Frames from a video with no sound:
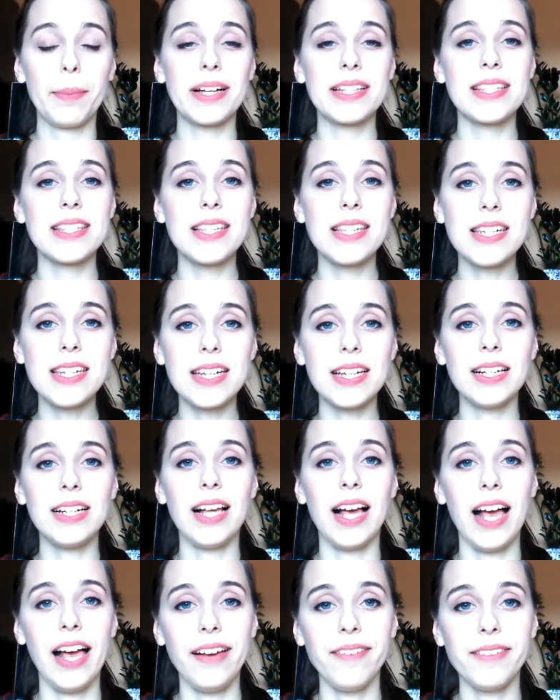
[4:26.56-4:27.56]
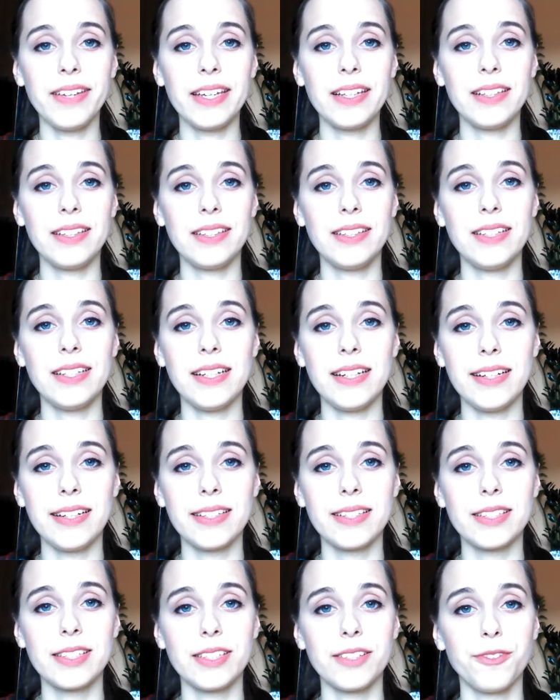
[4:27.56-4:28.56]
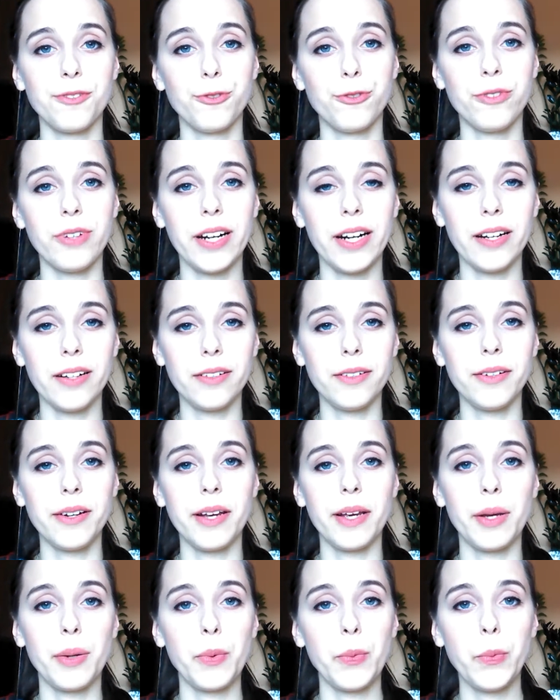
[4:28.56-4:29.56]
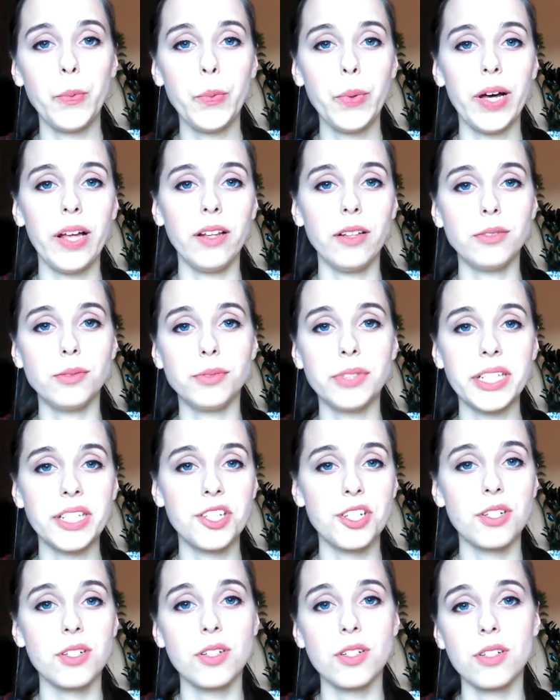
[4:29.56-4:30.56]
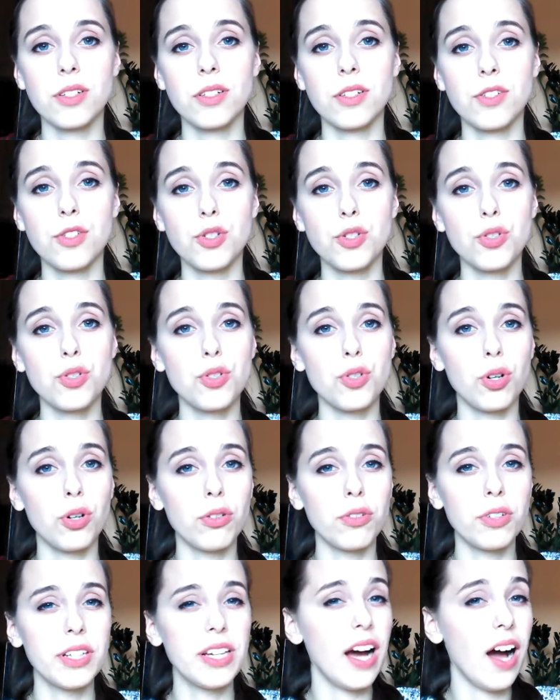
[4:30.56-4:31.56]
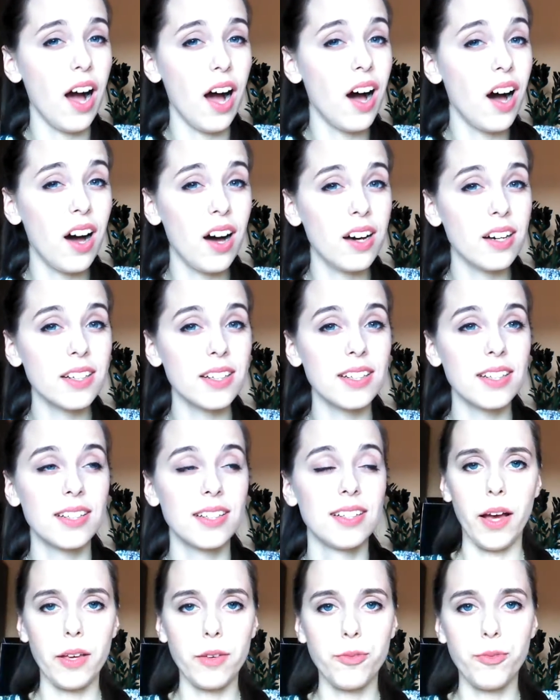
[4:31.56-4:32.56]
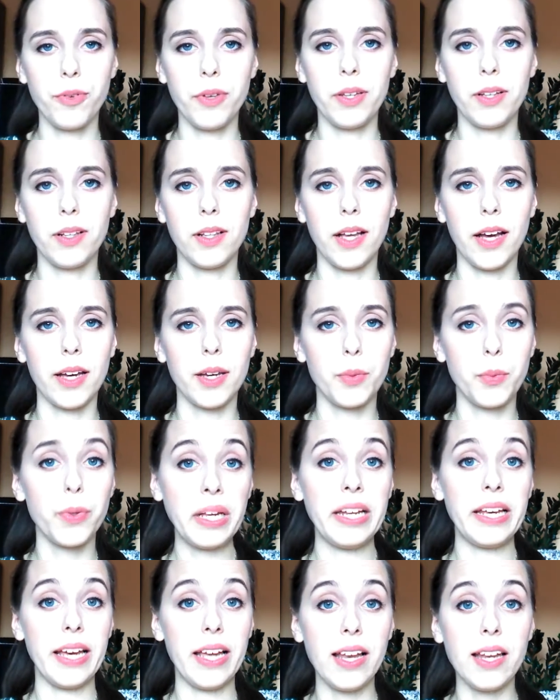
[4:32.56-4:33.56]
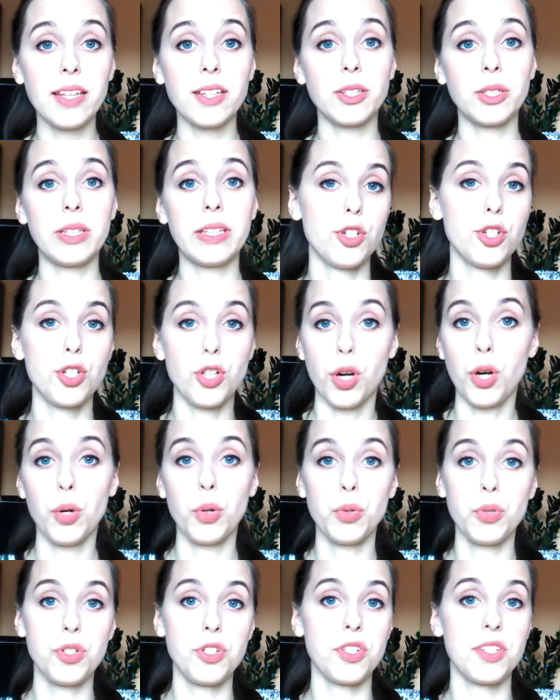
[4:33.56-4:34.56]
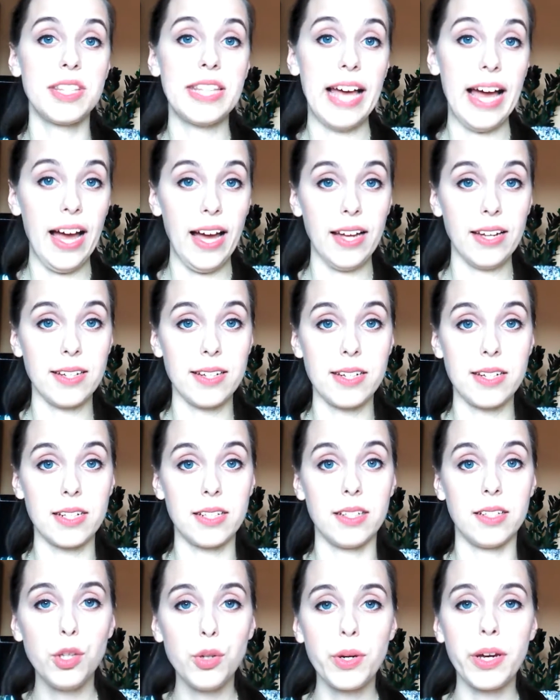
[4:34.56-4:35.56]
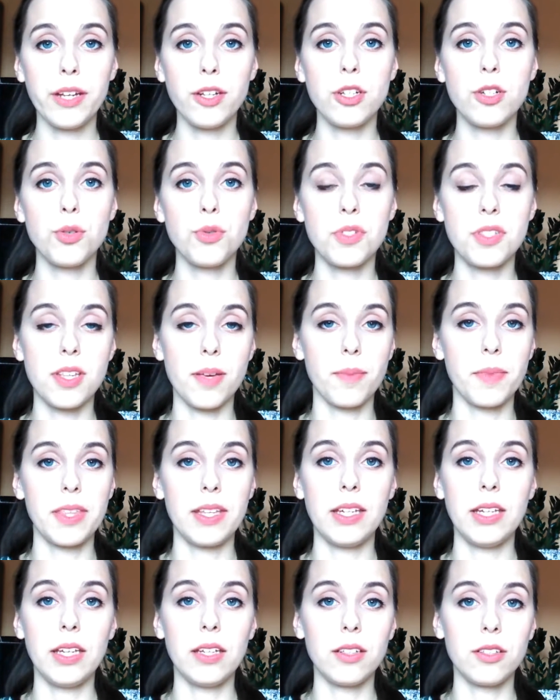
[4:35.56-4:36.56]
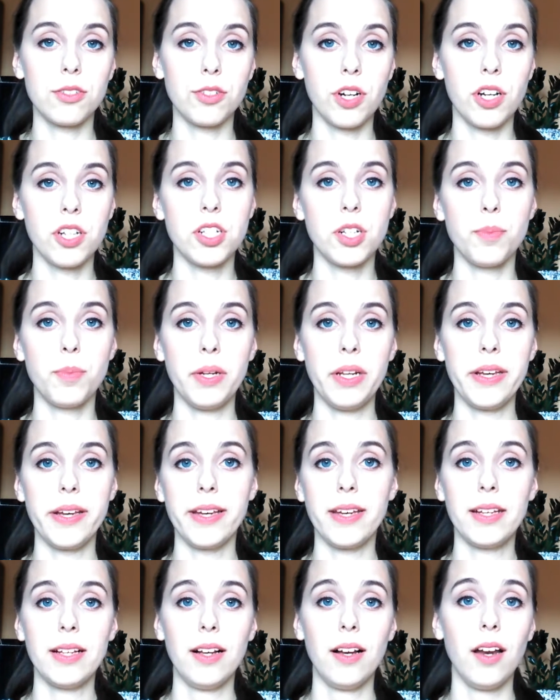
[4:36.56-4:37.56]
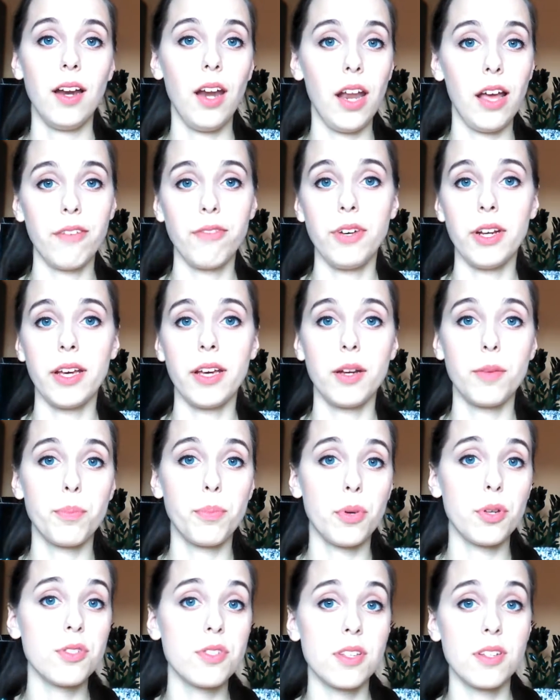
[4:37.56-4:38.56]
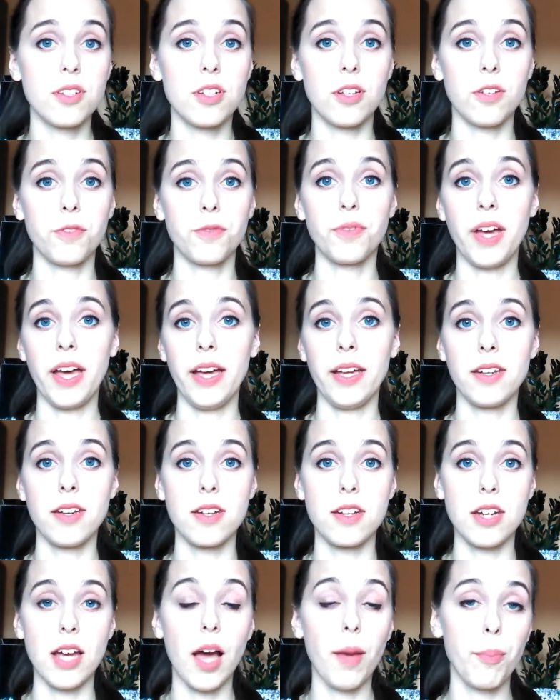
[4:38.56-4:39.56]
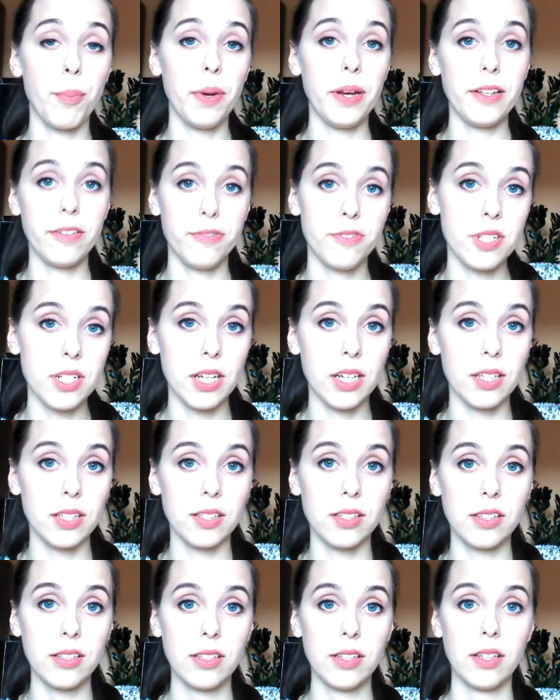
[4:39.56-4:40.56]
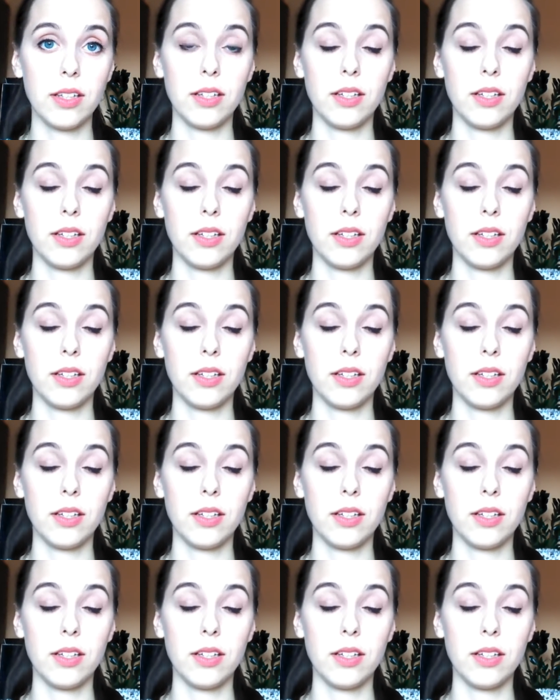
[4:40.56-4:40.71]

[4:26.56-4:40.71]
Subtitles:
but still having this very well-written story arc. I feel like Billy Elliot showed that you can do something incredibly lovely and positive and uplifting